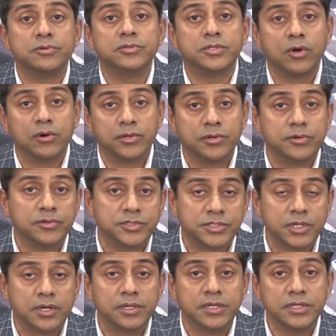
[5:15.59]
your daughter or
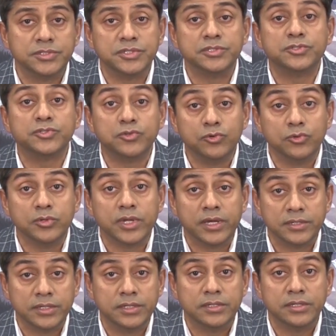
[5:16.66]
son is in school,
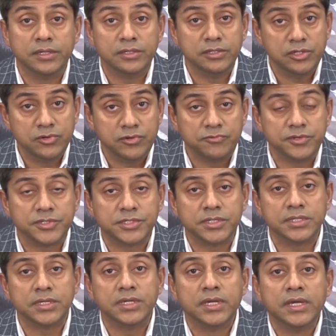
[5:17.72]
in
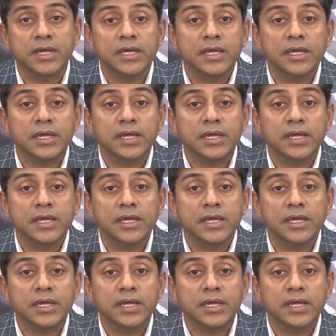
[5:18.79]
university.